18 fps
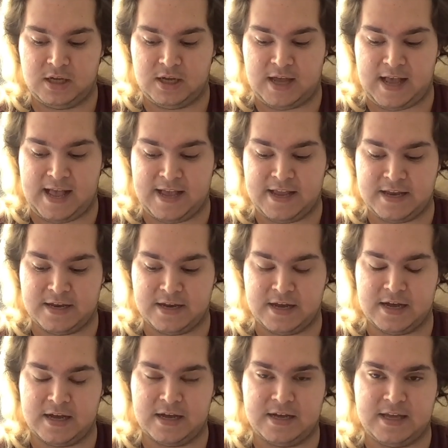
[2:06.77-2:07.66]
And
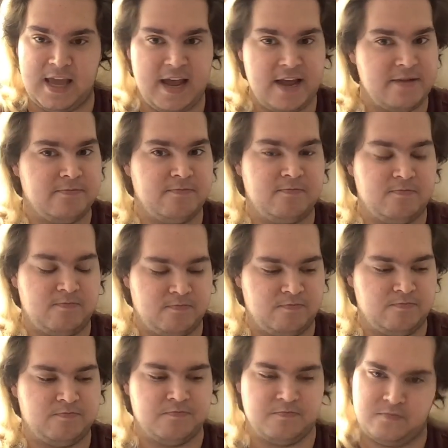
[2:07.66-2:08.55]
yeah,
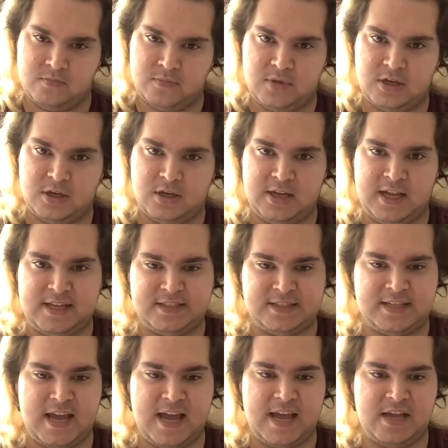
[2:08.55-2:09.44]

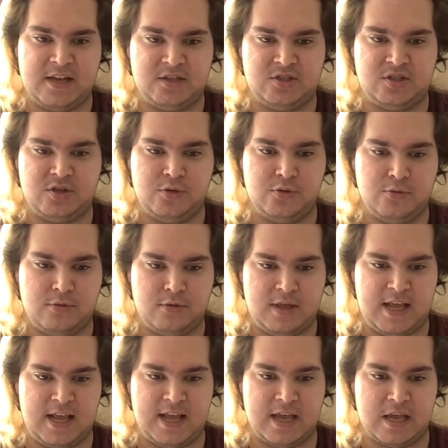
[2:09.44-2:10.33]
let's get into
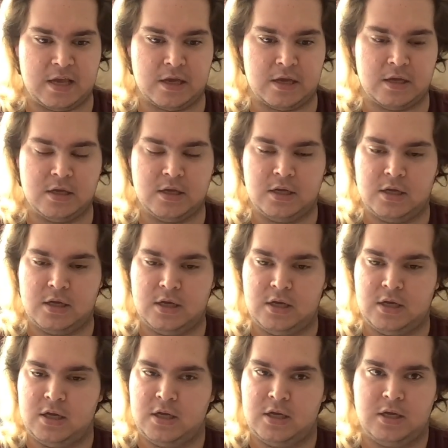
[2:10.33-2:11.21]
the
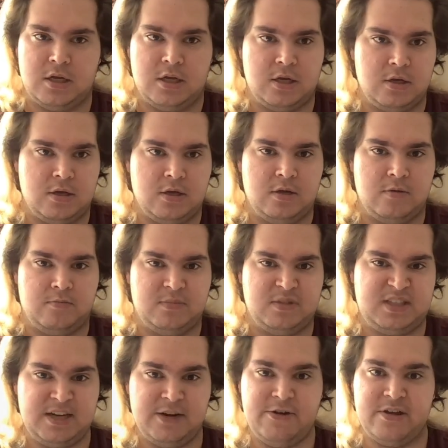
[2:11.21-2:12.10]

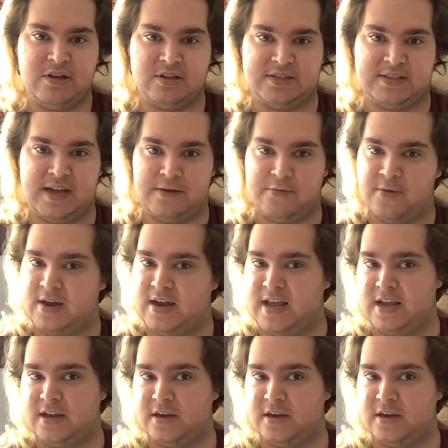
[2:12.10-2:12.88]
materials that we need.